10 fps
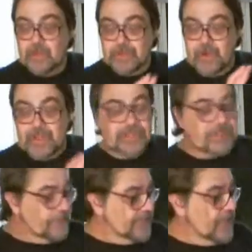So this
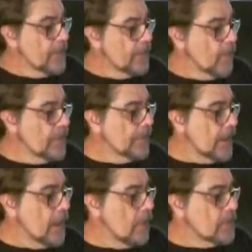is a very worthy
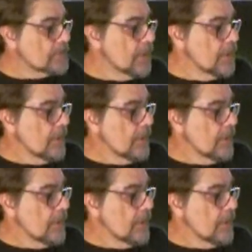cause.